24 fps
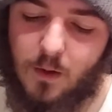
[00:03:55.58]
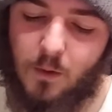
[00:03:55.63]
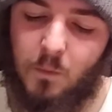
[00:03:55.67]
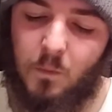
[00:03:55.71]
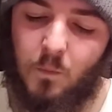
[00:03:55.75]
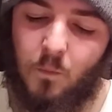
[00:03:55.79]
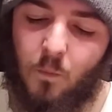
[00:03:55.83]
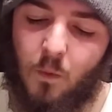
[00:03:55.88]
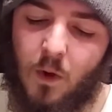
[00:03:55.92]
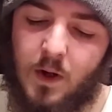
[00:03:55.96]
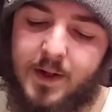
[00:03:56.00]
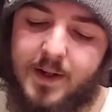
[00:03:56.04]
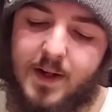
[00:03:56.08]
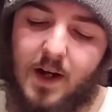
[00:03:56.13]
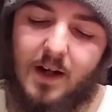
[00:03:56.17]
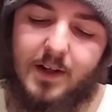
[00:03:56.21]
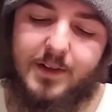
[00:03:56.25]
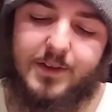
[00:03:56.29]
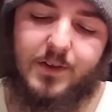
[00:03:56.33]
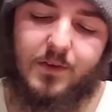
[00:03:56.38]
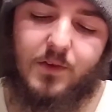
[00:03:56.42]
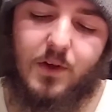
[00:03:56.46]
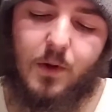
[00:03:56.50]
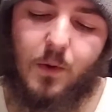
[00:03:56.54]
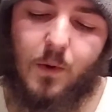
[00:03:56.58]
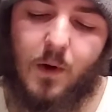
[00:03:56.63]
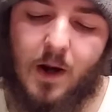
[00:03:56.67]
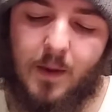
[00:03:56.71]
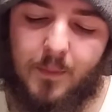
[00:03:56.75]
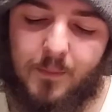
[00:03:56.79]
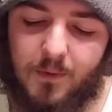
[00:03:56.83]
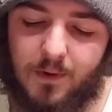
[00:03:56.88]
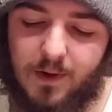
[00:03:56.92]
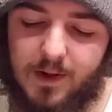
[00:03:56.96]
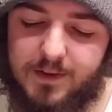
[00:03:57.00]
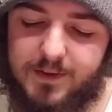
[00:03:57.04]
What kinds of
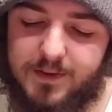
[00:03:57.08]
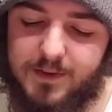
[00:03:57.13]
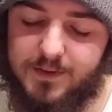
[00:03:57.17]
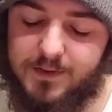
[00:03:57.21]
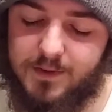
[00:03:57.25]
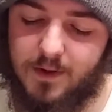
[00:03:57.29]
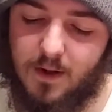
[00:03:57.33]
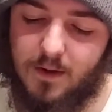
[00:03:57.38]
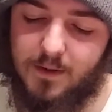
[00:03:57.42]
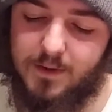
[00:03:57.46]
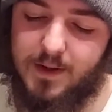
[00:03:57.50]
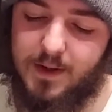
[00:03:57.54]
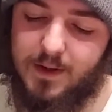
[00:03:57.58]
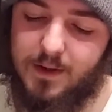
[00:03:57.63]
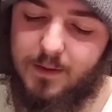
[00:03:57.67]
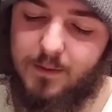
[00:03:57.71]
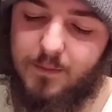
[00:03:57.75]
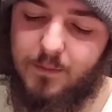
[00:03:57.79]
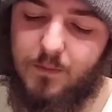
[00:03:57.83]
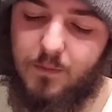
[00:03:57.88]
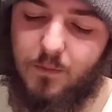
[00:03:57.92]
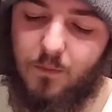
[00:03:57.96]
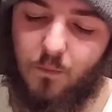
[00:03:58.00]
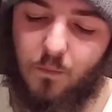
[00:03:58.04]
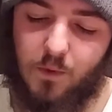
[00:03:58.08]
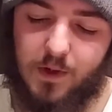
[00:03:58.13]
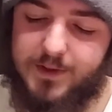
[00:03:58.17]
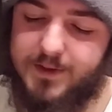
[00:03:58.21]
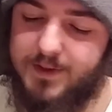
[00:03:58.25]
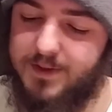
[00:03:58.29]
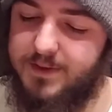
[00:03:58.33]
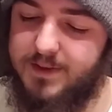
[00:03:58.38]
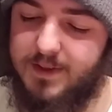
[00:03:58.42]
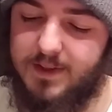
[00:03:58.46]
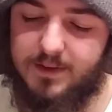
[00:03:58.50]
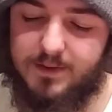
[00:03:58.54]
cooperations are there?
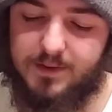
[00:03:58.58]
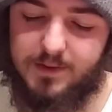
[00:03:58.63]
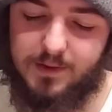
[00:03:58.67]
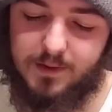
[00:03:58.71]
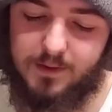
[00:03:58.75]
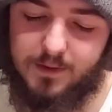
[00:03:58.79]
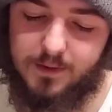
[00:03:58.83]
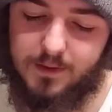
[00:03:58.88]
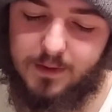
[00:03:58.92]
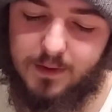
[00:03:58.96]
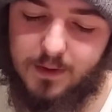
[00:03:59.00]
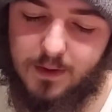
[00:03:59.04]
Which is easier?